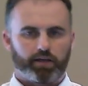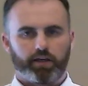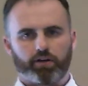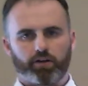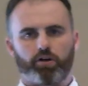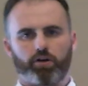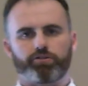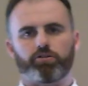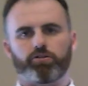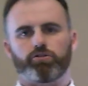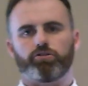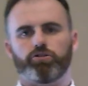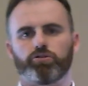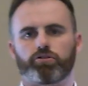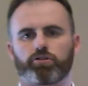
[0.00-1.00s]
can also
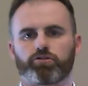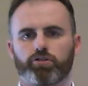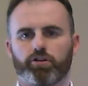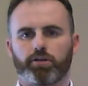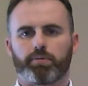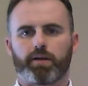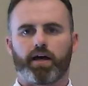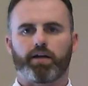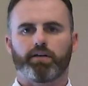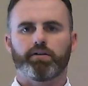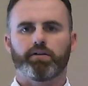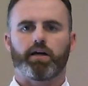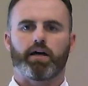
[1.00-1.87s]
use a study plan,